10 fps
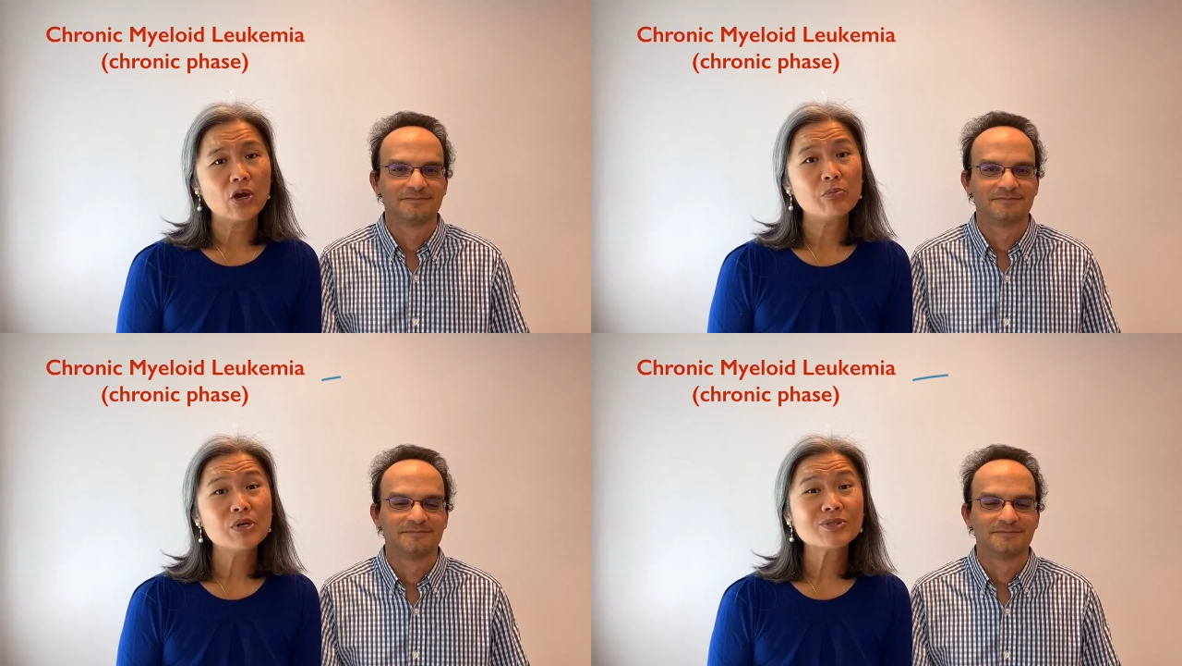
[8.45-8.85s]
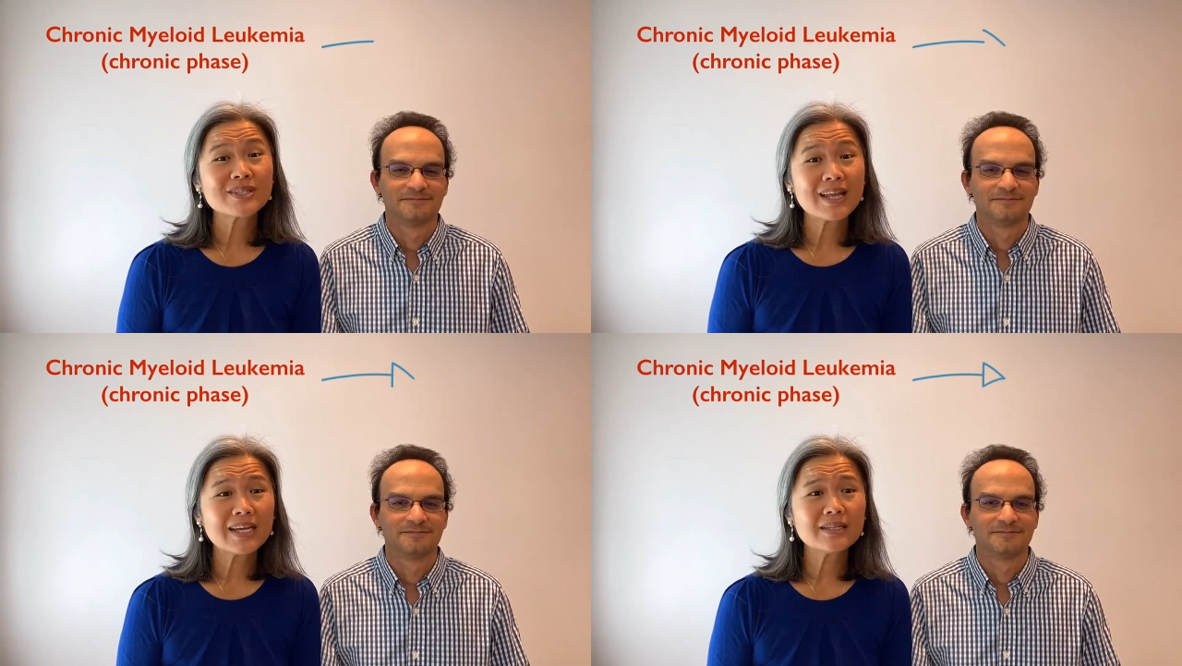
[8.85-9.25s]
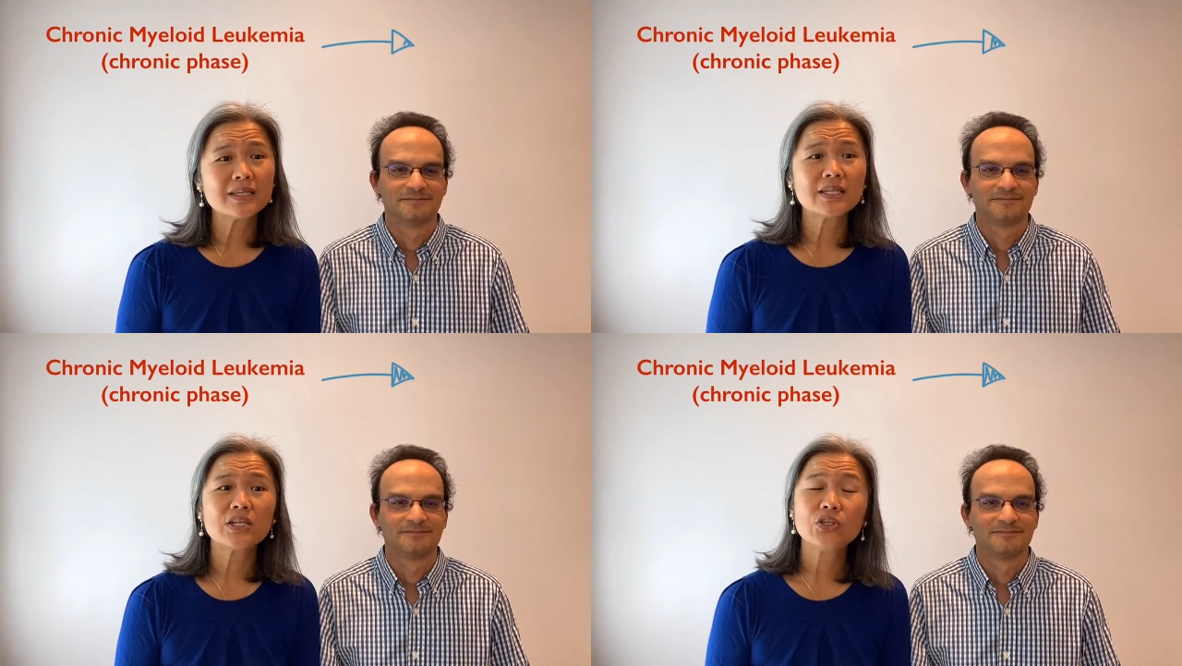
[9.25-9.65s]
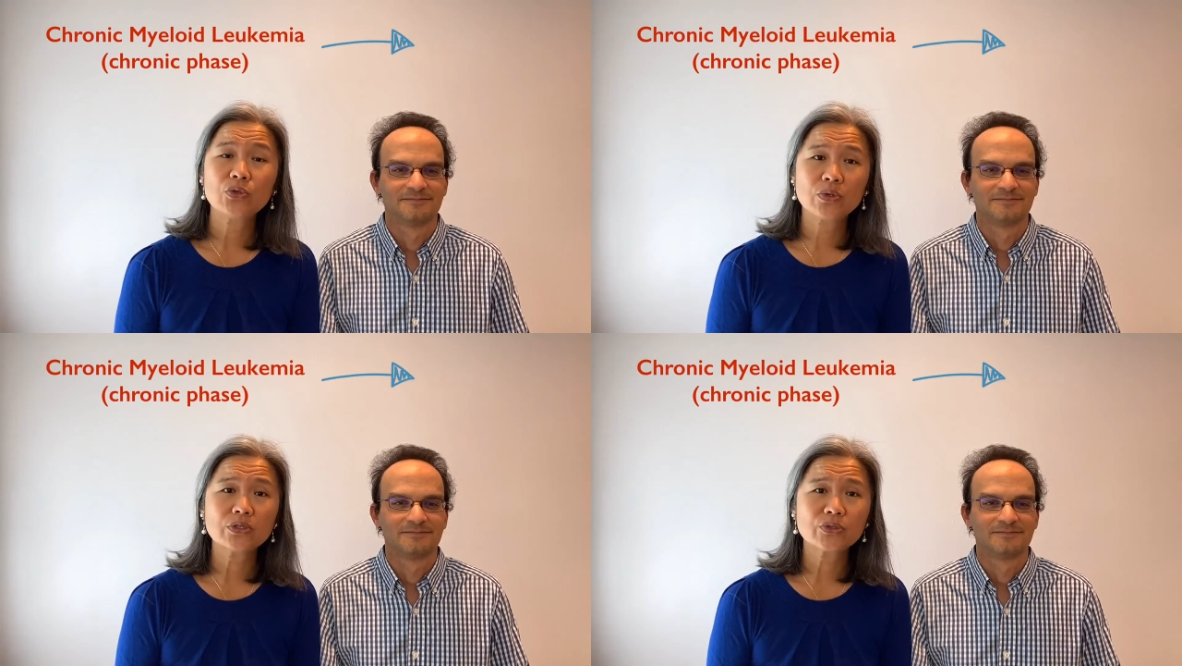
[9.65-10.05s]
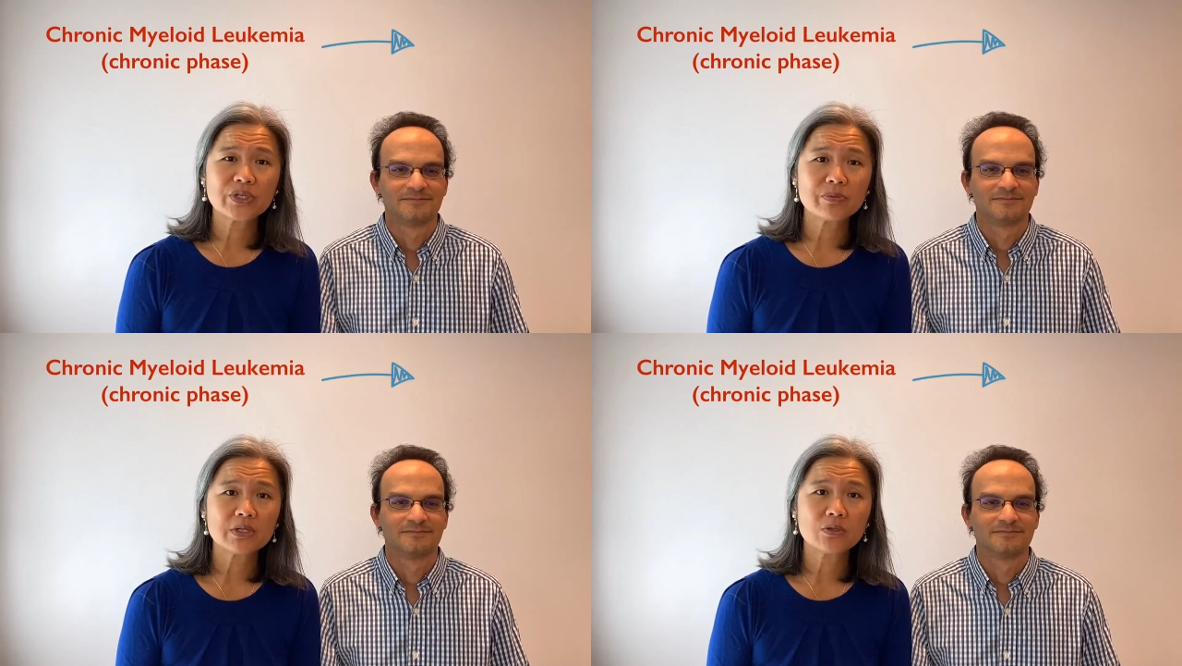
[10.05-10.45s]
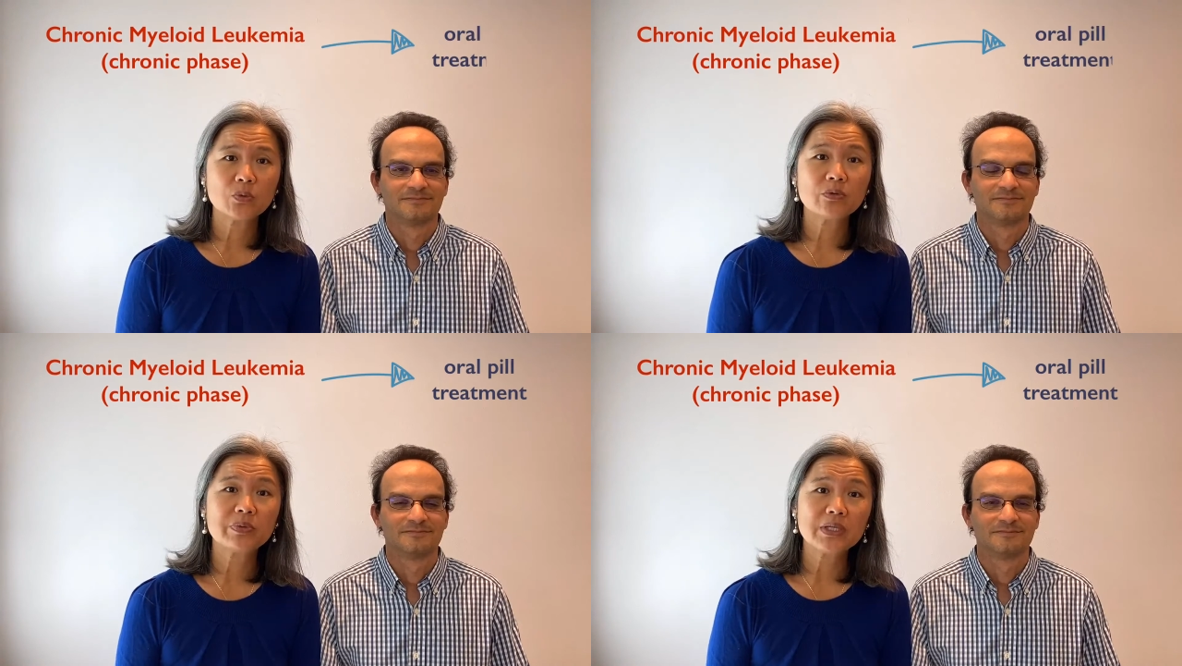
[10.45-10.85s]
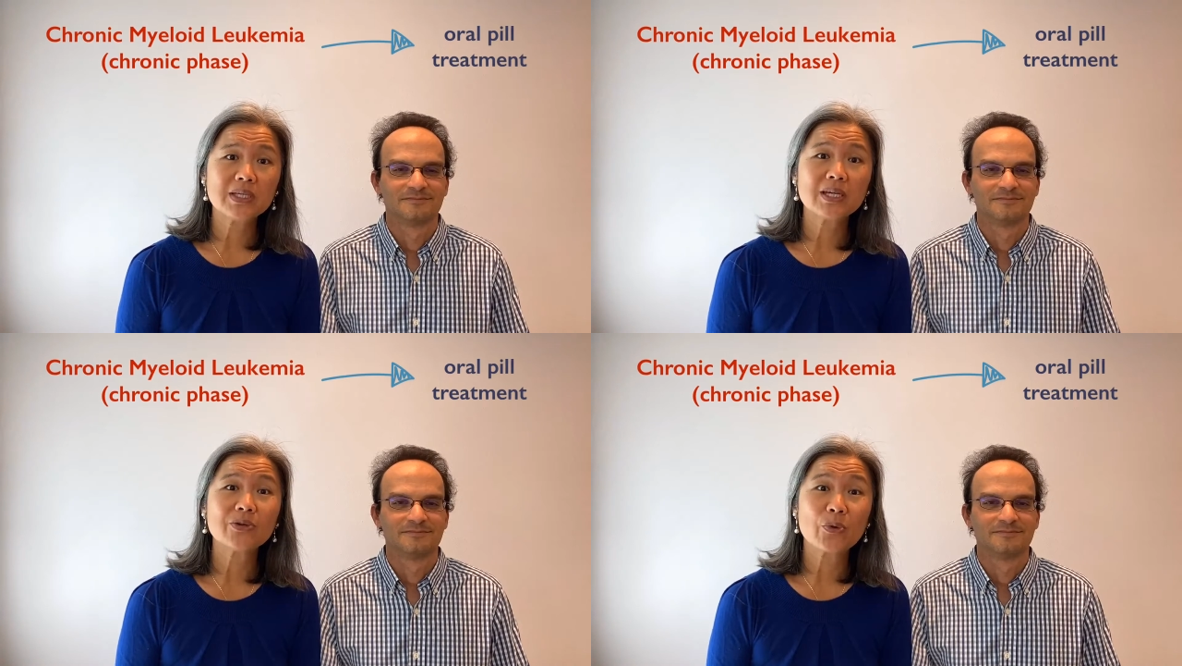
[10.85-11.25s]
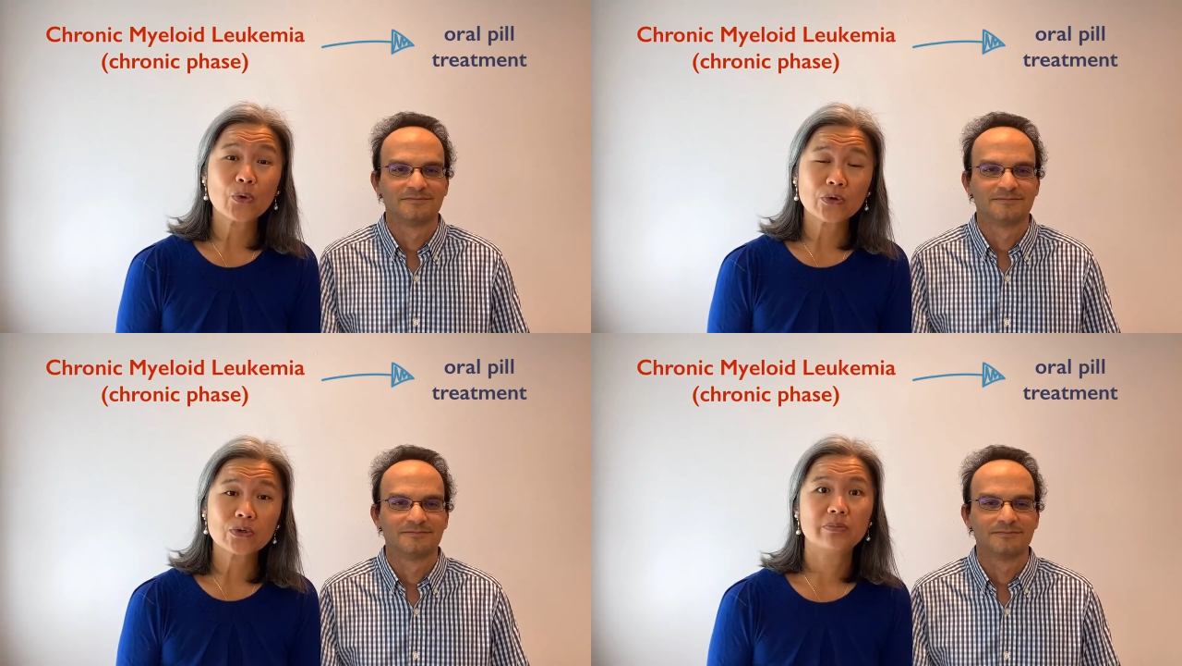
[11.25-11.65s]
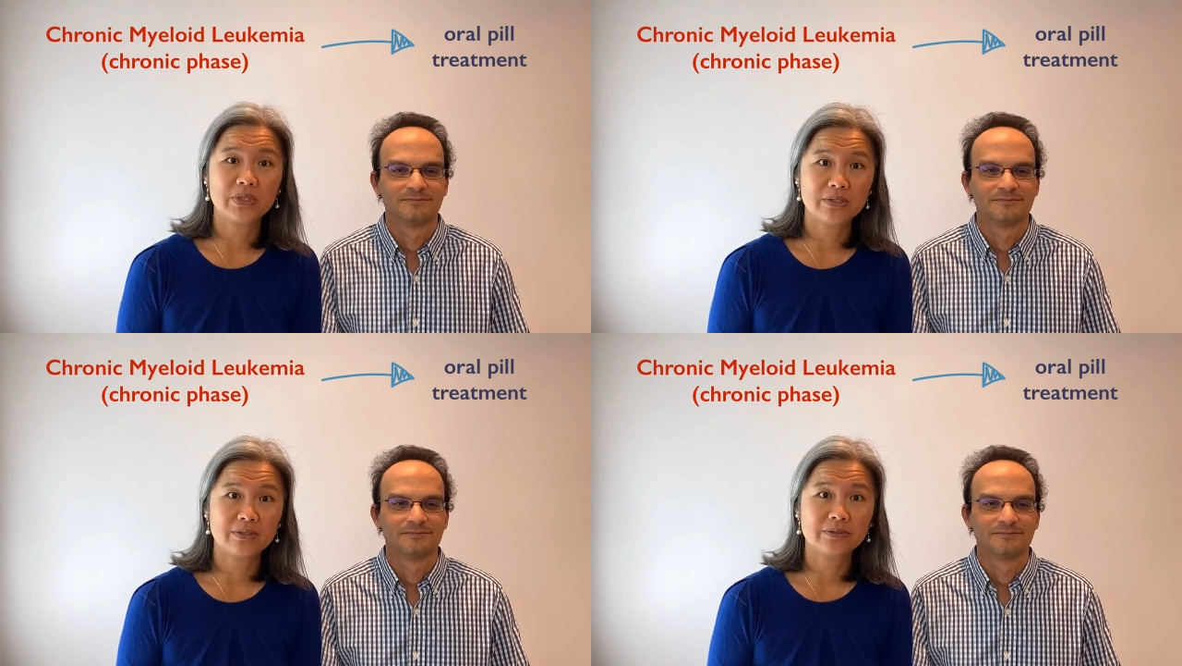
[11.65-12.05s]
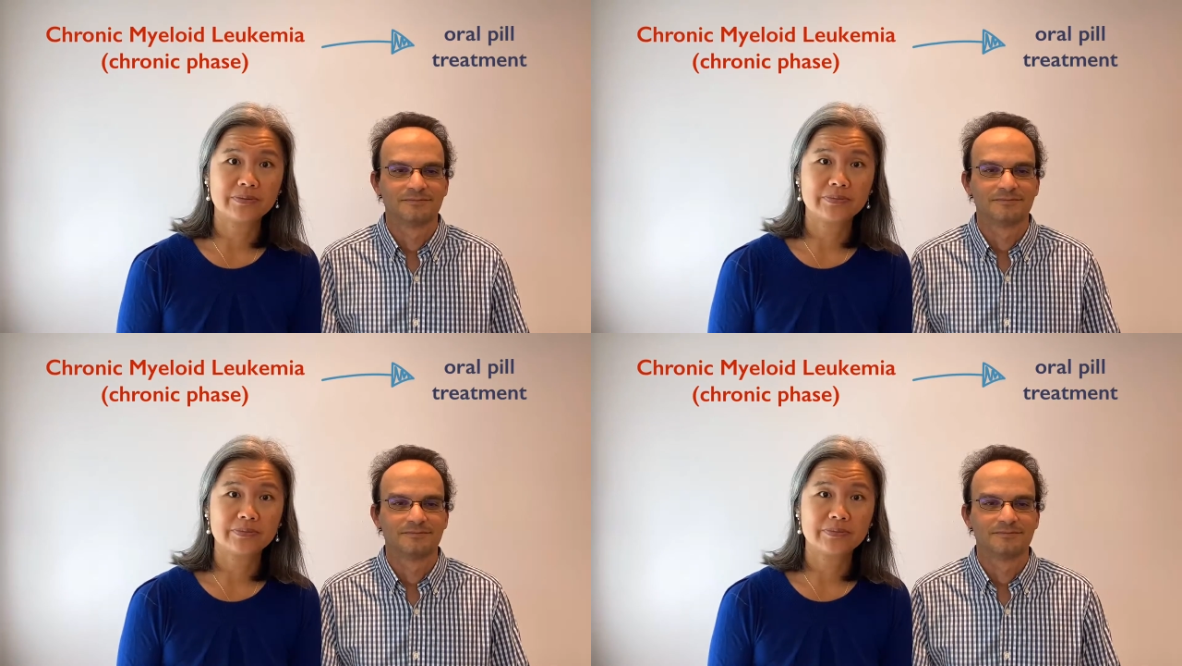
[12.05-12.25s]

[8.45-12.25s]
Speaker 1: most likely your treatment will be an oral pill.